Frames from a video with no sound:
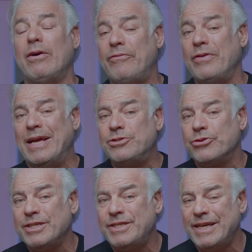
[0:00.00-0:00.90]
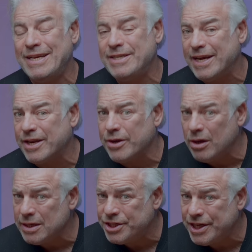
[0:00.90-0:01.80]
of intricacy and
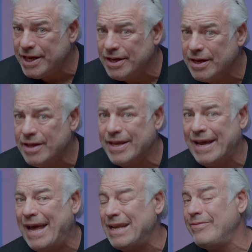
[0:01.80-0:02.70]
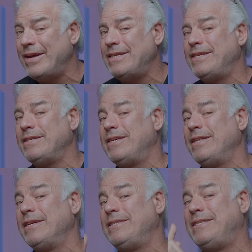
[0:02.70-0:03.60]
technology that elevates it to
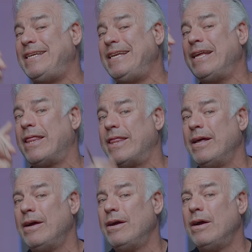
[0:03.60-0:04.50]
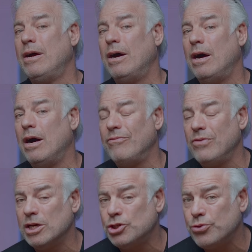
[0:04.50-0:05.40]
the zenith of
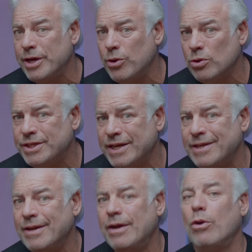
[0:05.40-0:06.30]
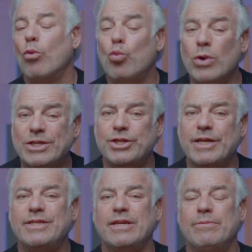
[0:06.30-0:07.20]
luxury, or is it
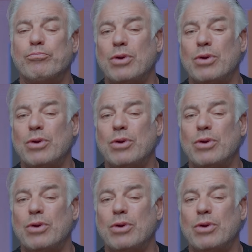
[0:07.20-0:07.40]
richness and